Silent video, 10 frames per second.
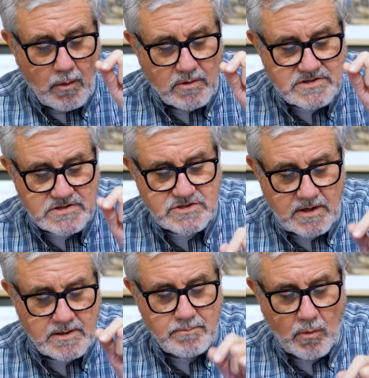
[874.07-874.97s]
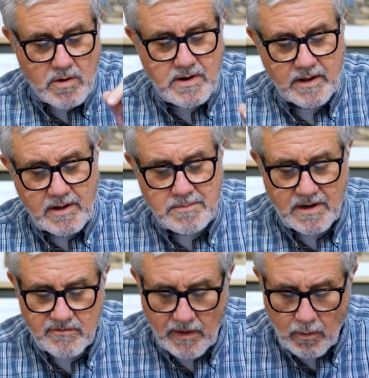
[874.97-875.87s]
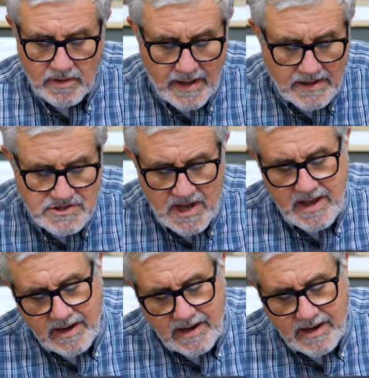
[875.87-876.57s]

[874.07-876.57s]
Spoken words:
was a son born to him in his old age,